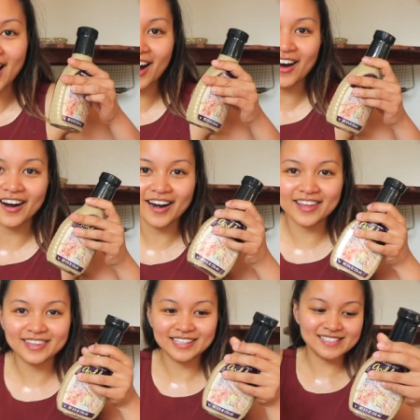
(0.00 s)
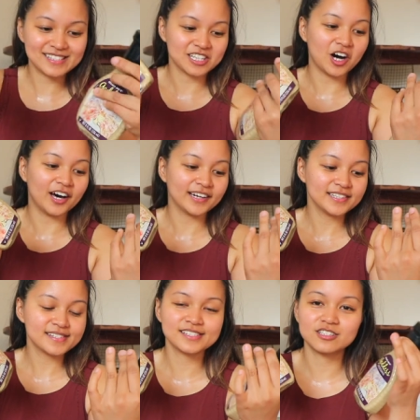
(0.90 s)
are these
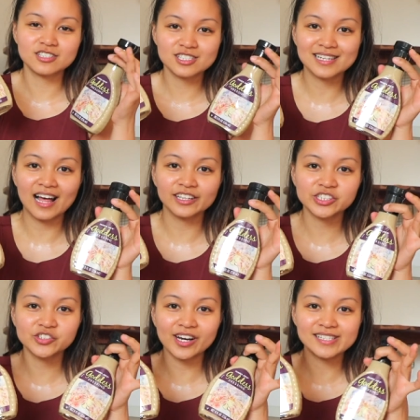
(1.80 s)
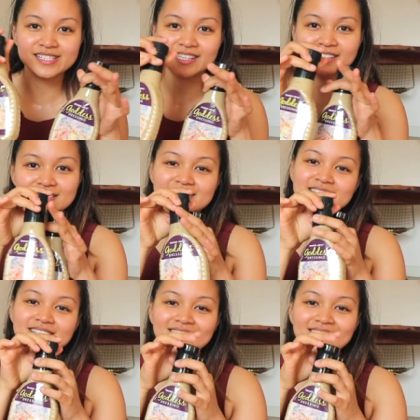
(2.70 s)
goddess salad dressings.